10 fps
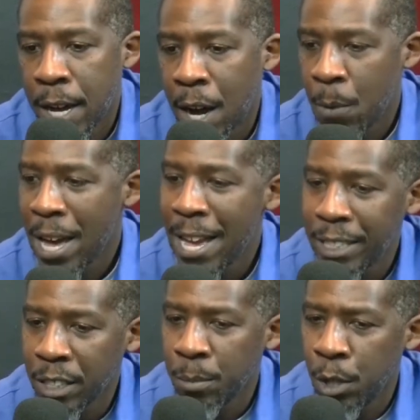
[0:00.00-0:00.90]
I would
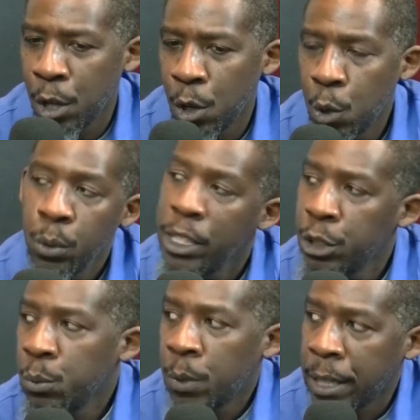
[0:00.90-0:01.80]
ask them, who
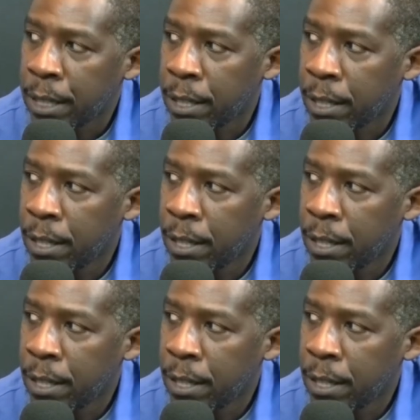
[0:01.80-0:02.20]
did you want?